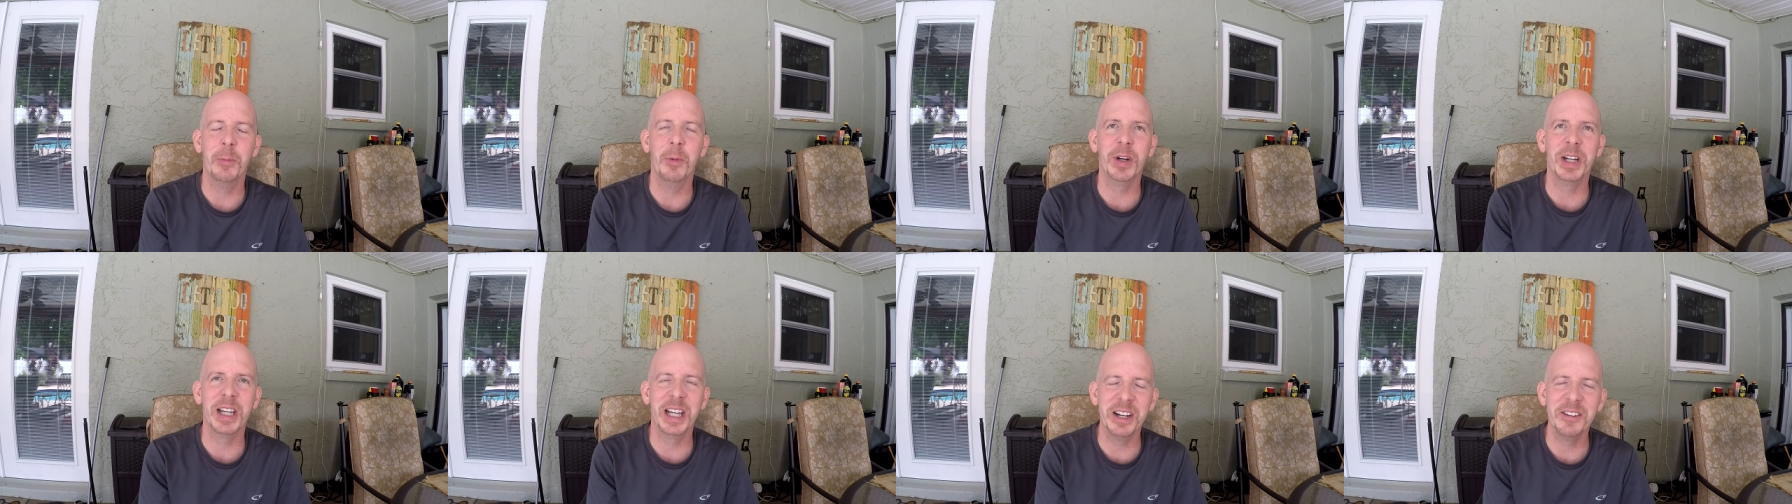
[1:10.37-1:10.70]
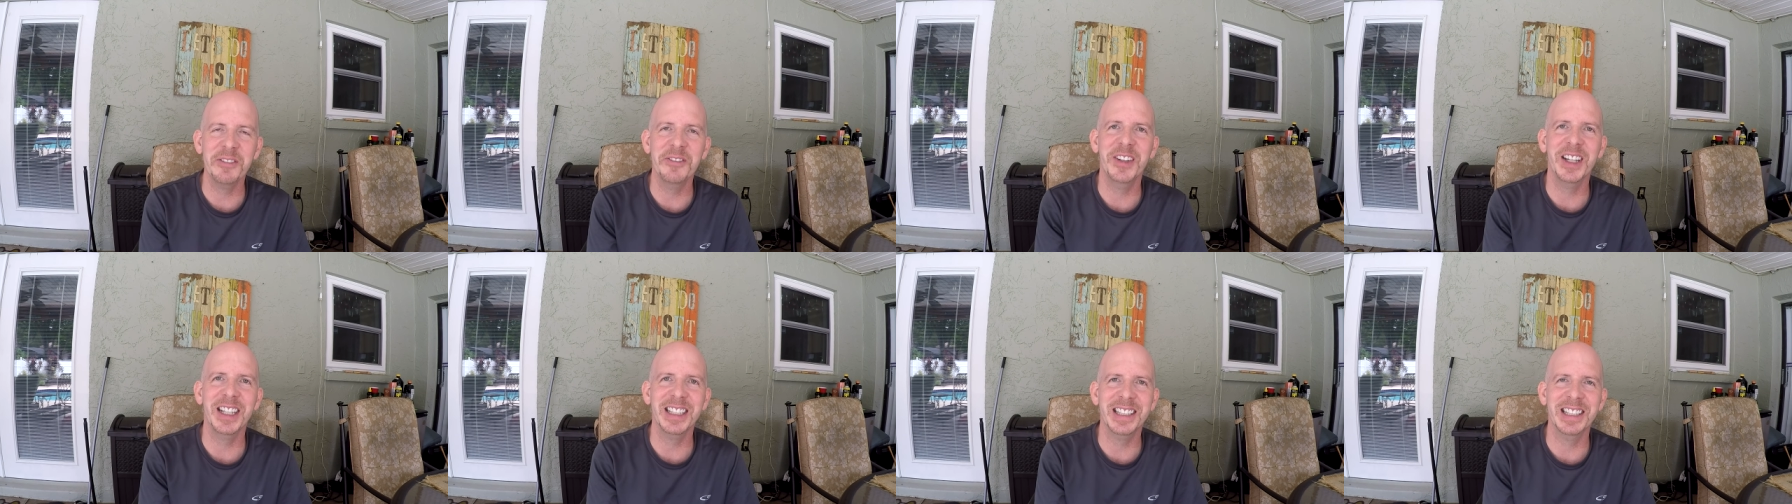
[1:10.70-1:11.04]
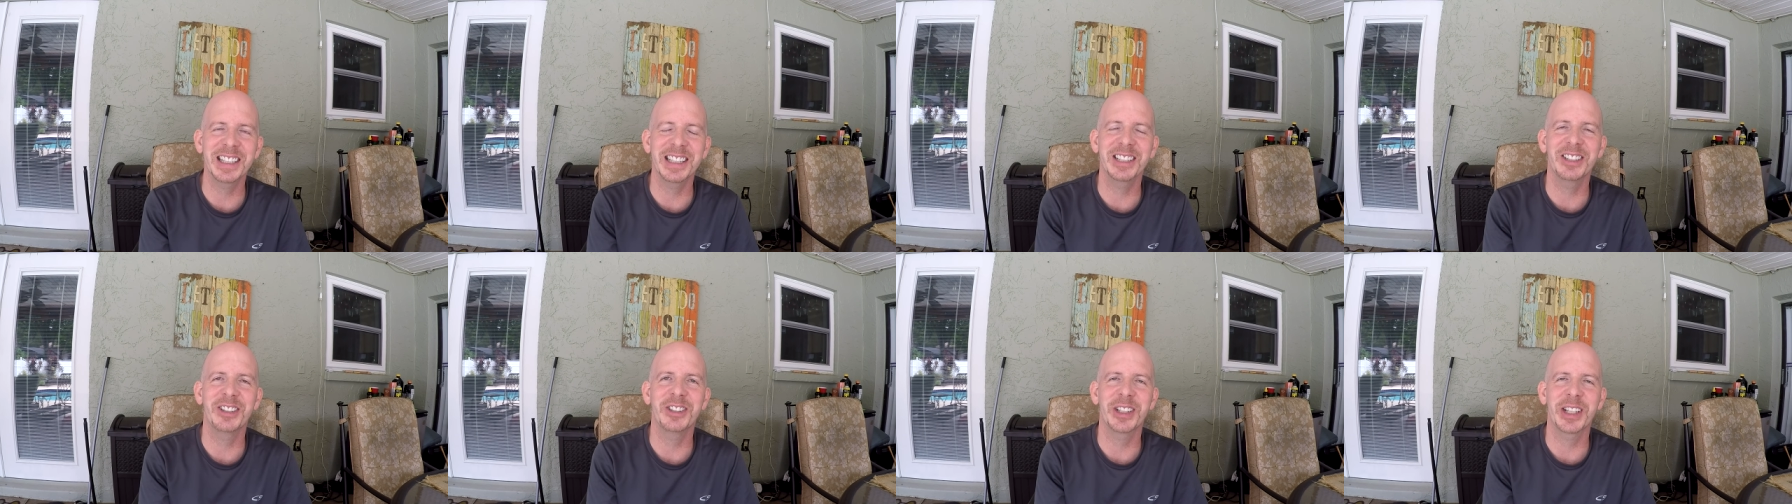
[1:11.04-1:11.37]
What kind of visa
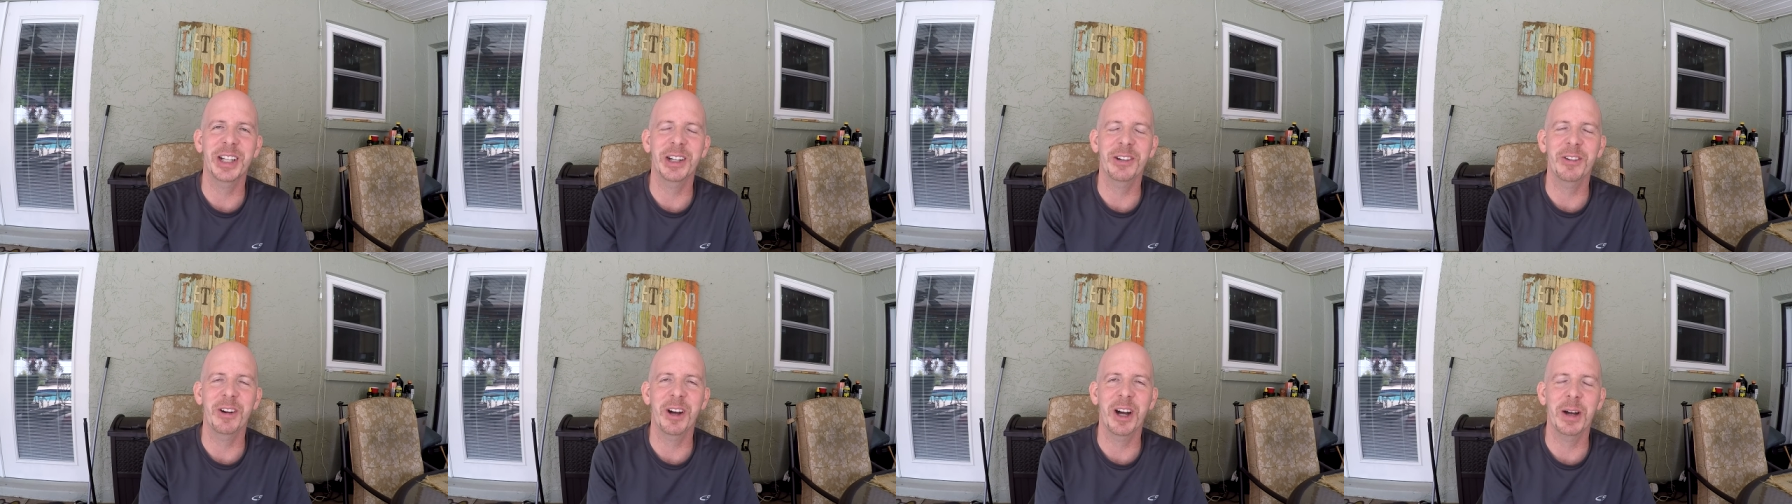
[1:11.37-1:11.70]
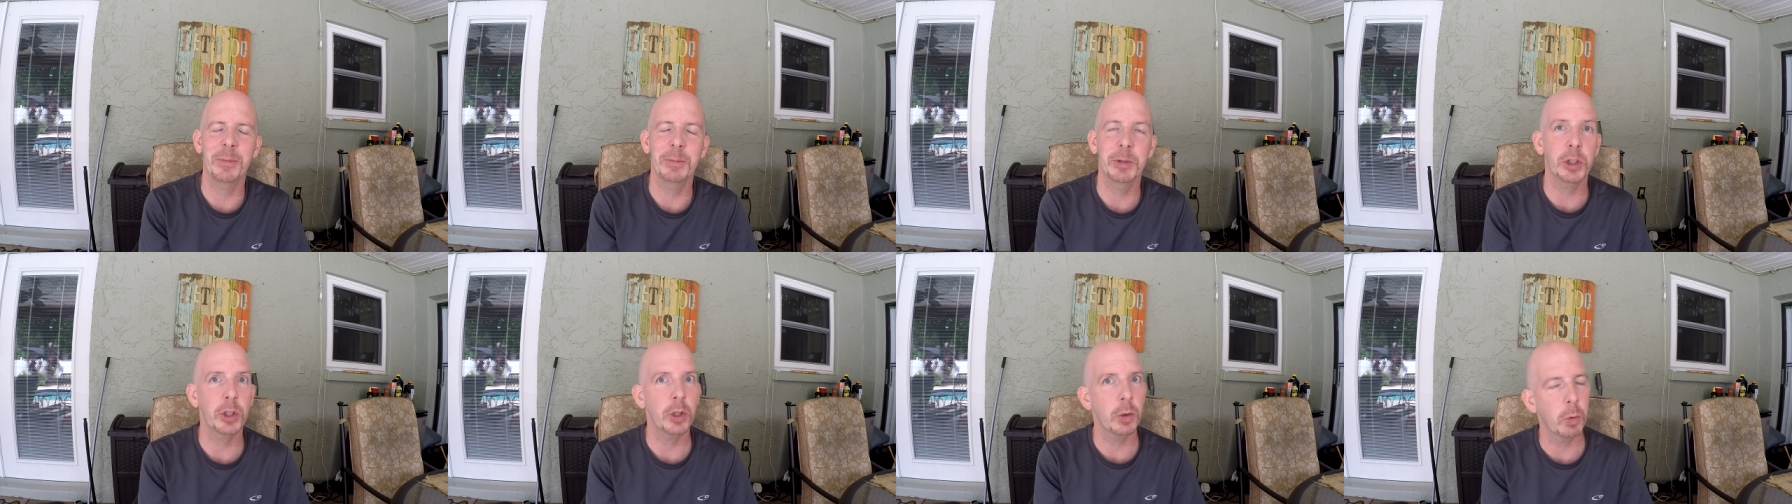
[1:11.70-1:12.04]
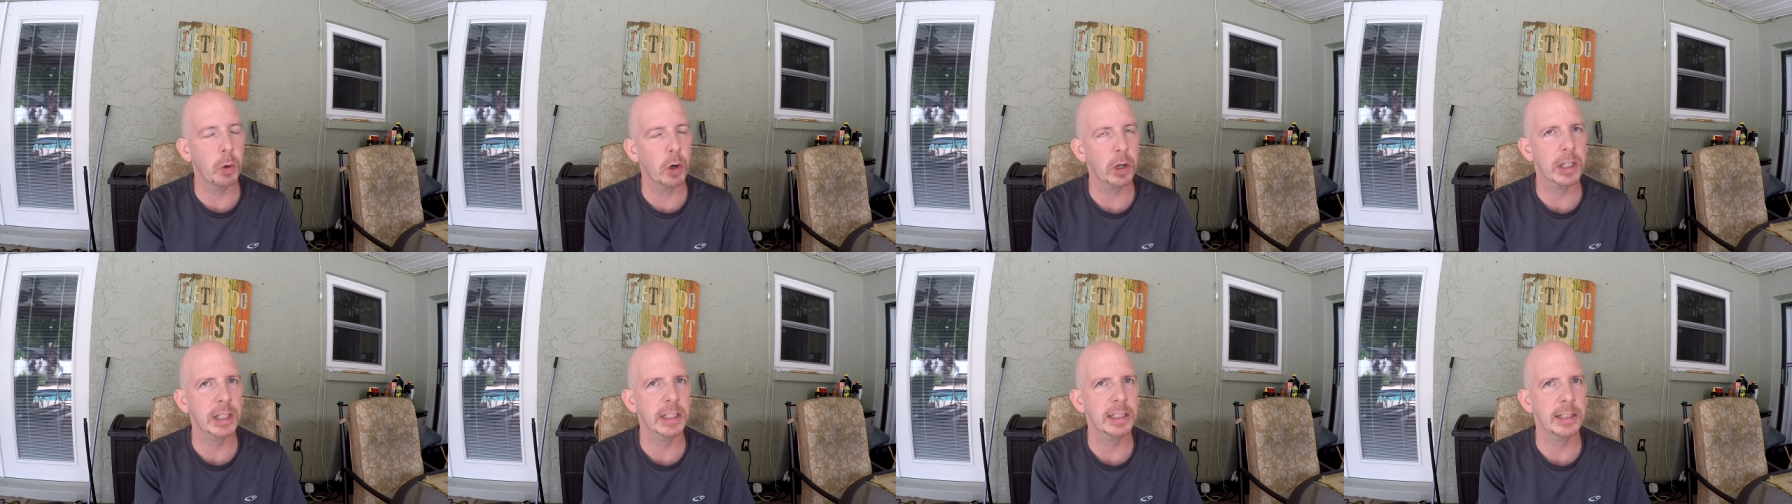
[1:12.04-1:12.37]
did you get, Rob? Do you
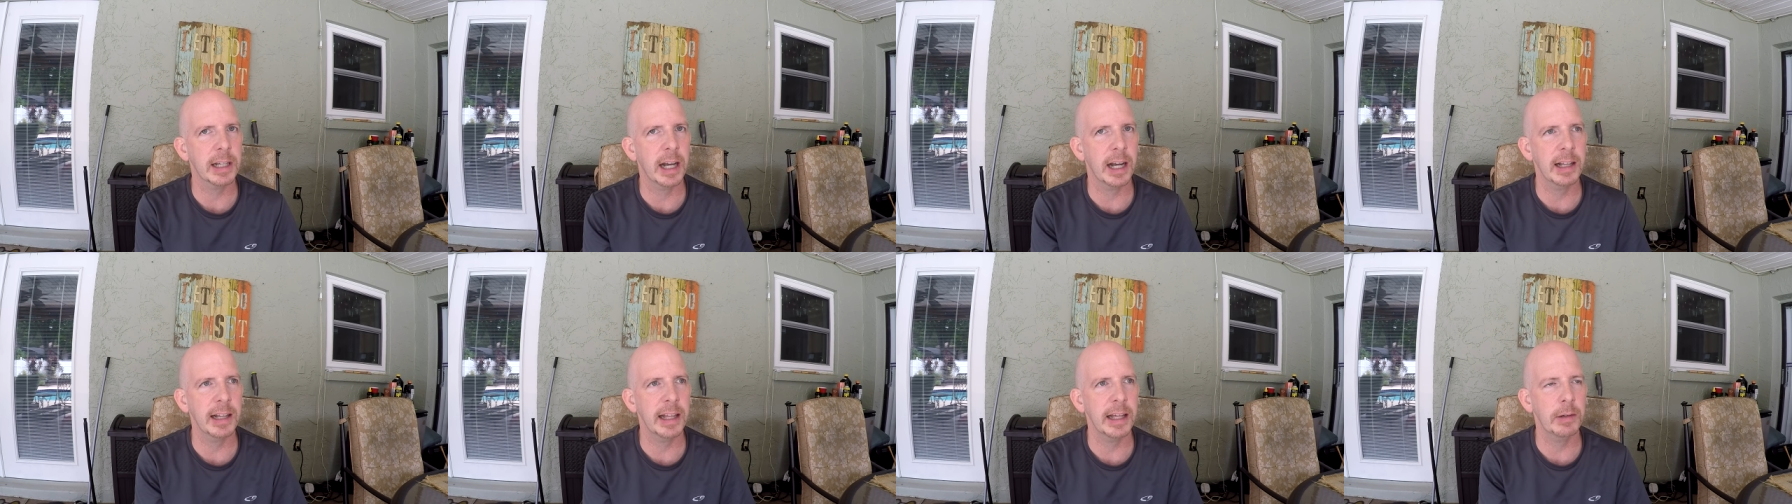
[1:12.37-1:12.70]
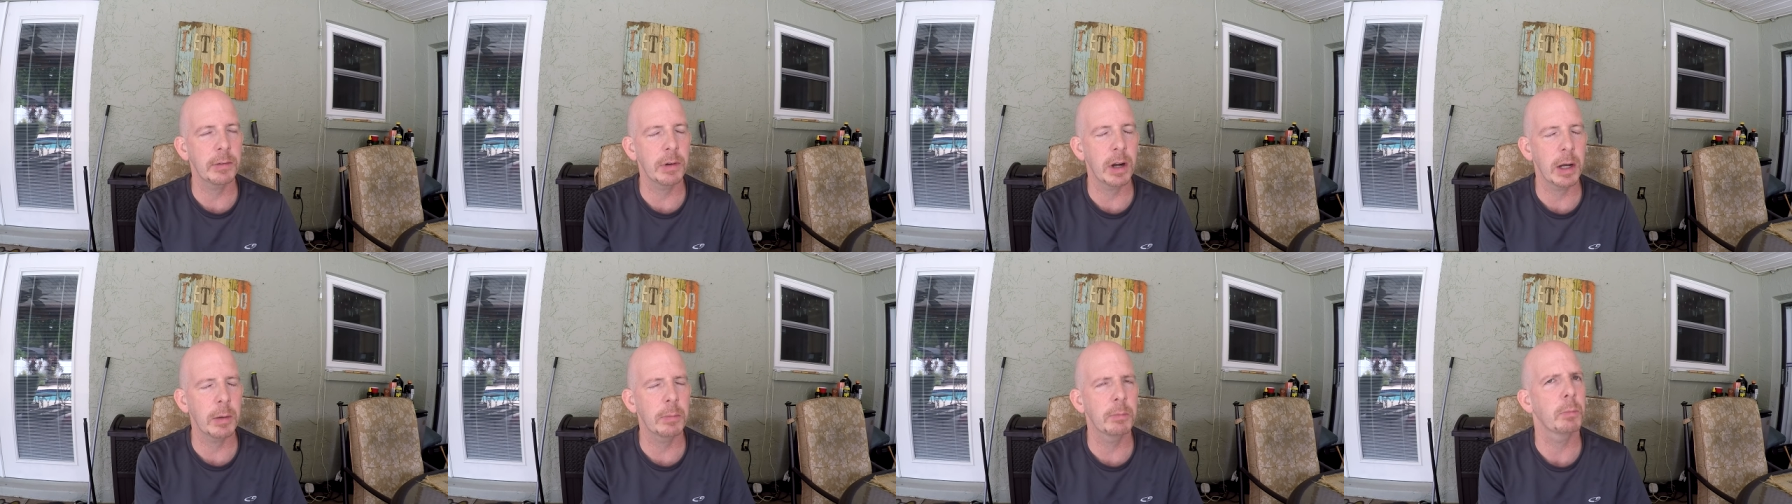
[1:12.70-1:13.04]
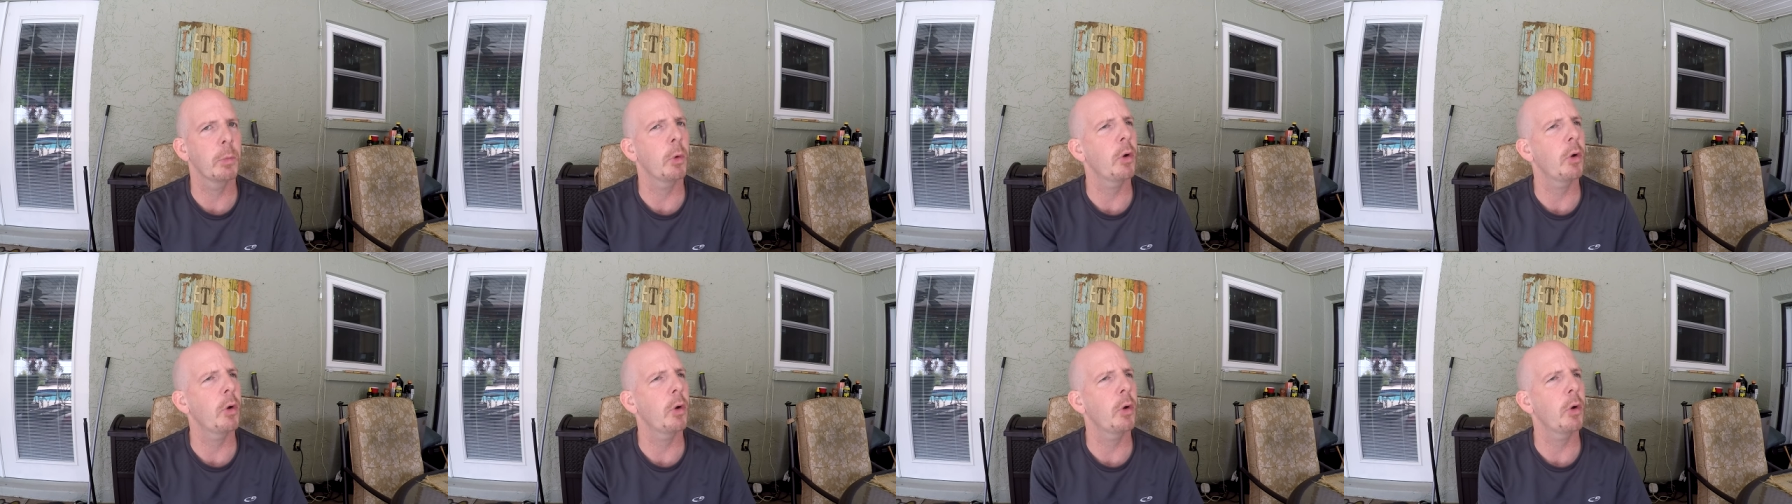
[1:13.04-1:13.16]
work in Thailand, Rob?